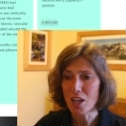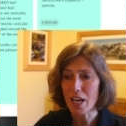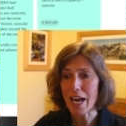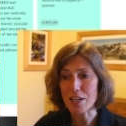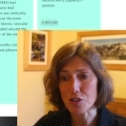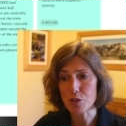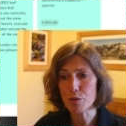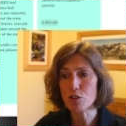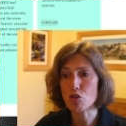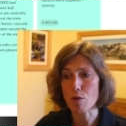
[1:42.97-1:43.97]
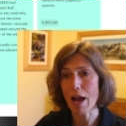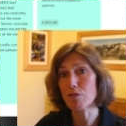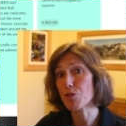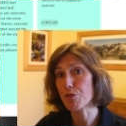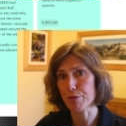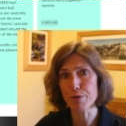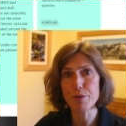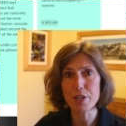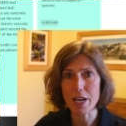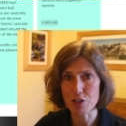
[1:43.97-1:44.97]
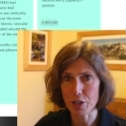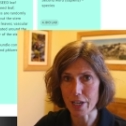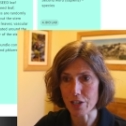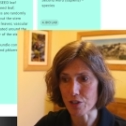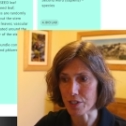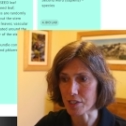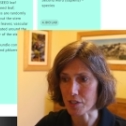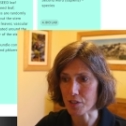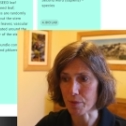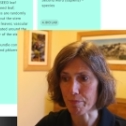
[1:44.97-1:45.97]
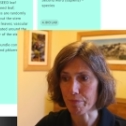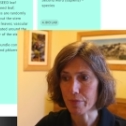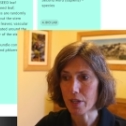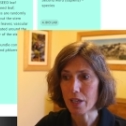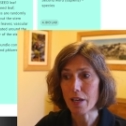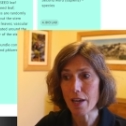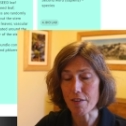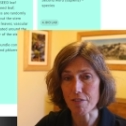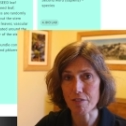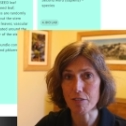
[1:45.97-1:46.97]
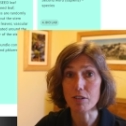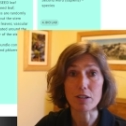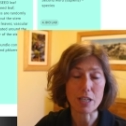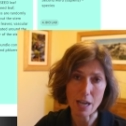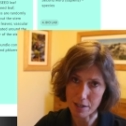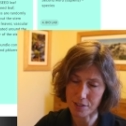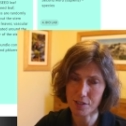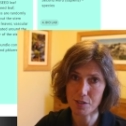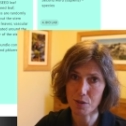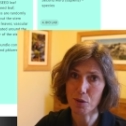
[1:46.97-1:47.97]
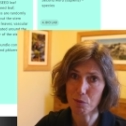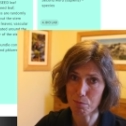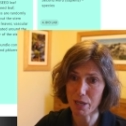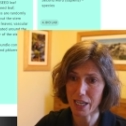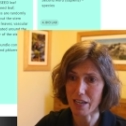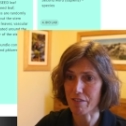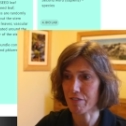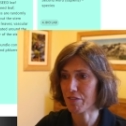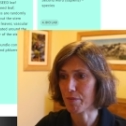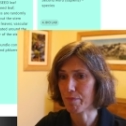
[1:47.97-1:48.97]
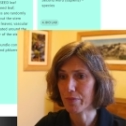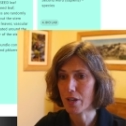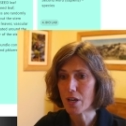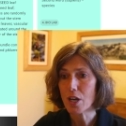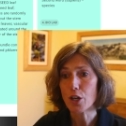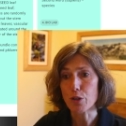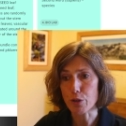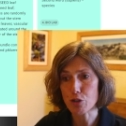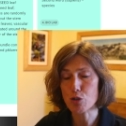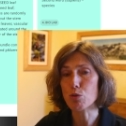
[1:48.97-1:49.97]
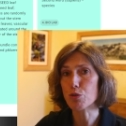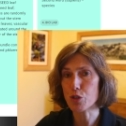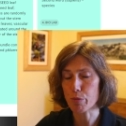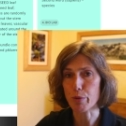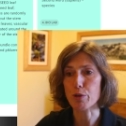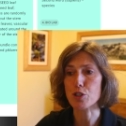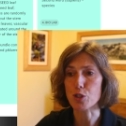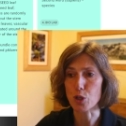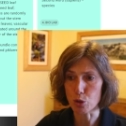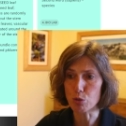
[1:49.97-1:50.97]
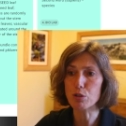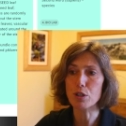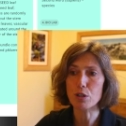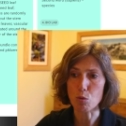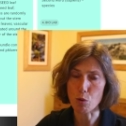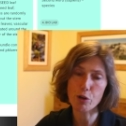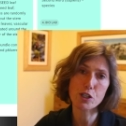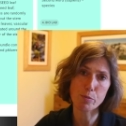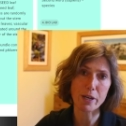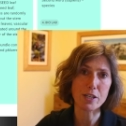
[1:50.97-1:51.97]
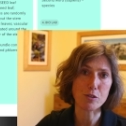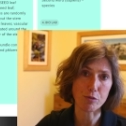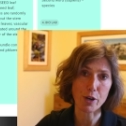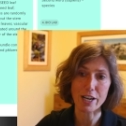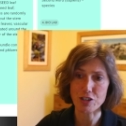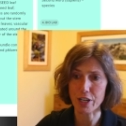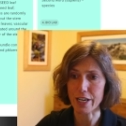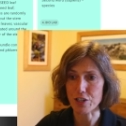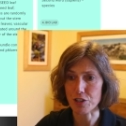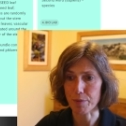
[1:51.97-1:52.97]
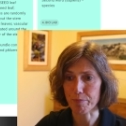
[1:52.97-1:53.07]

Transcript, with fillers: as students travel through the education system. If, yes, big if, your school supports the Google Workspace for Education.